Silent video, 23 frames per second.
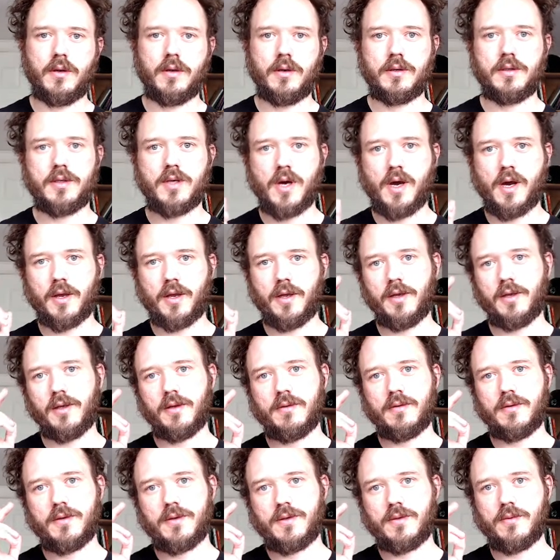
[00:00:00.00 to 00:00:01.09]
talking
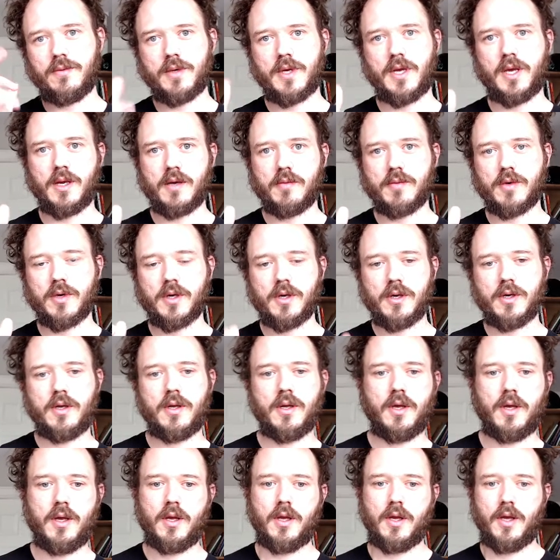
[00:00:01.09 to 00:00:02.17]
to a camera,
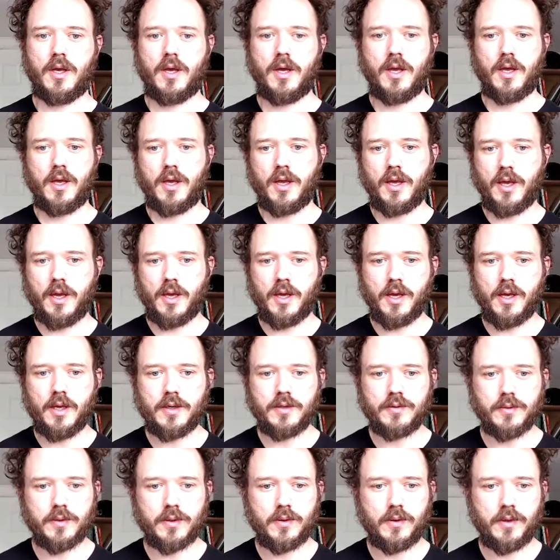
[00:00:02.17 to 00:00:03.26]
and
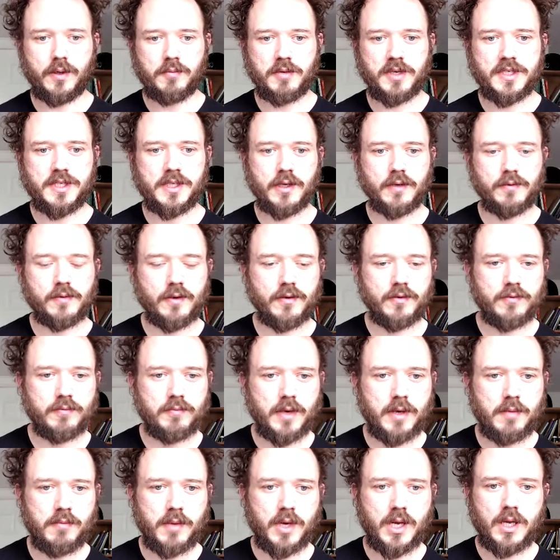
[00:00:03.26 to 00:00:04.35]
recording myself off of
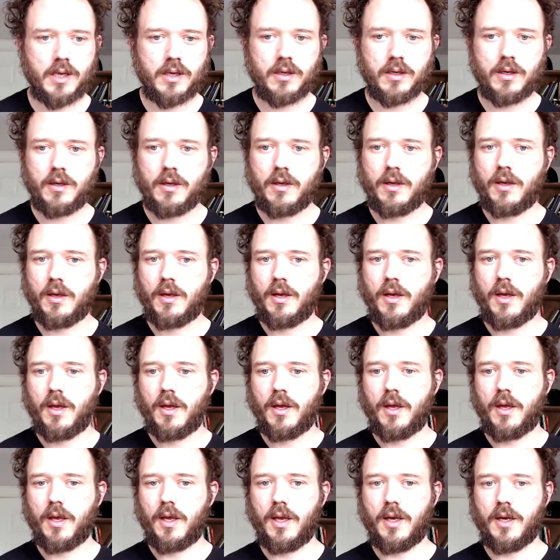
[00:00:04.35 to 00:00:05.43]
my mic.
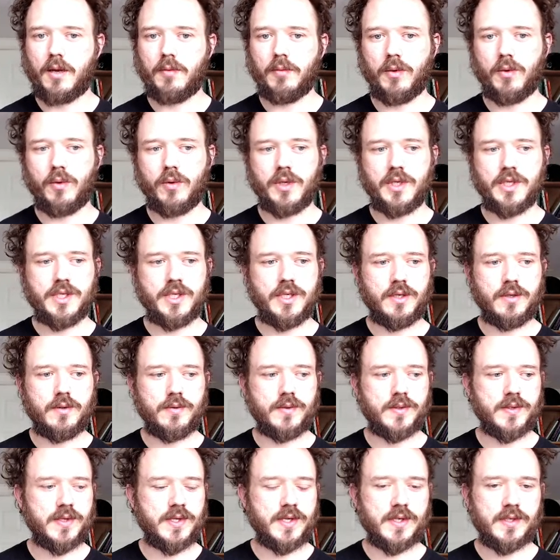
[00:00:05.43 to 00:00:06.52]
And I'm going to
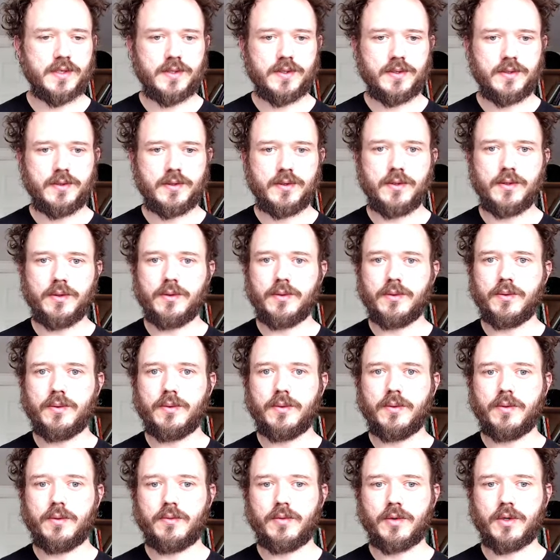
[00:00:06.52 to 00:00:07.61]
use this to
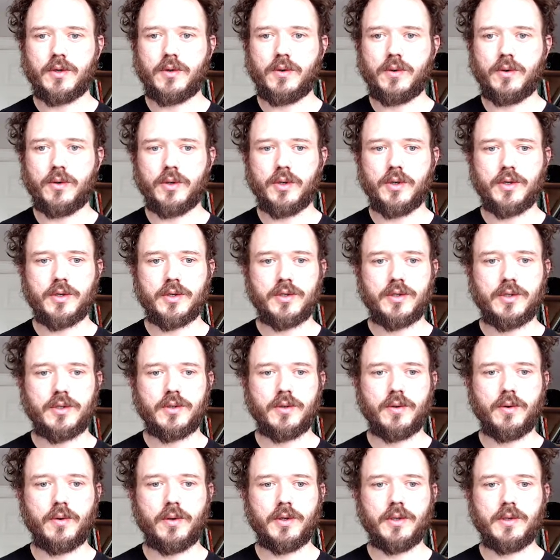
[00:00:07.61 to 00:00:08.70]
record
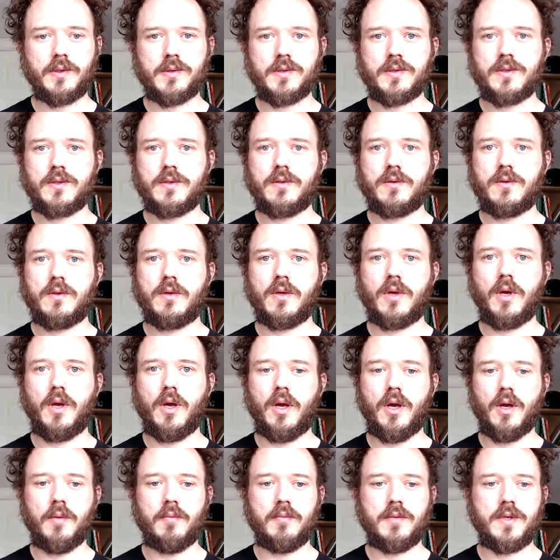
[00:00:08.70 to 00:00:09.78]
tutorials
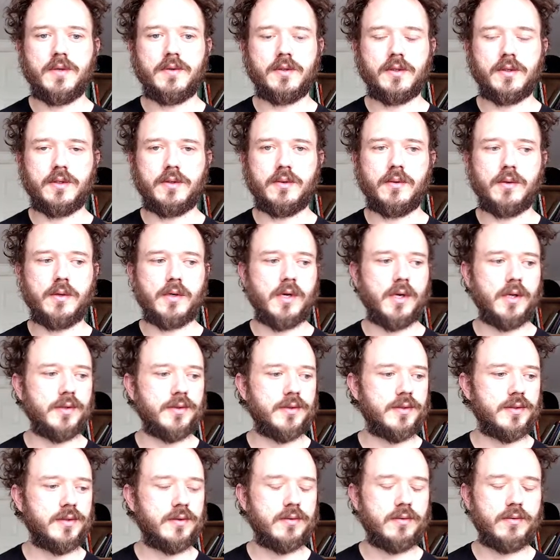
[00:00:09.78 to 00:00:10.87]
using a tool called
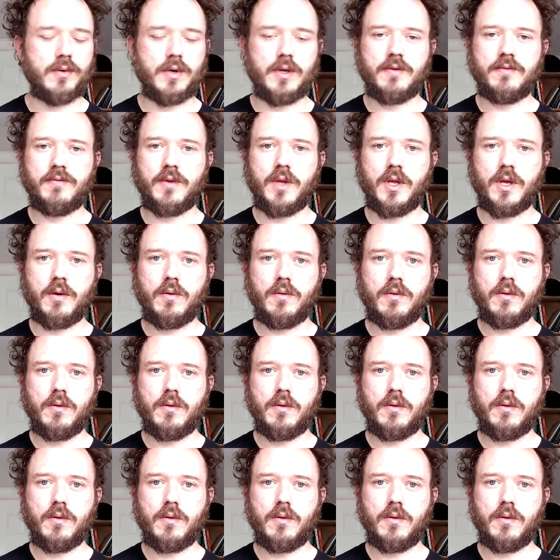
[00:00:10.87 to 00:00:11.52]
Screenflow.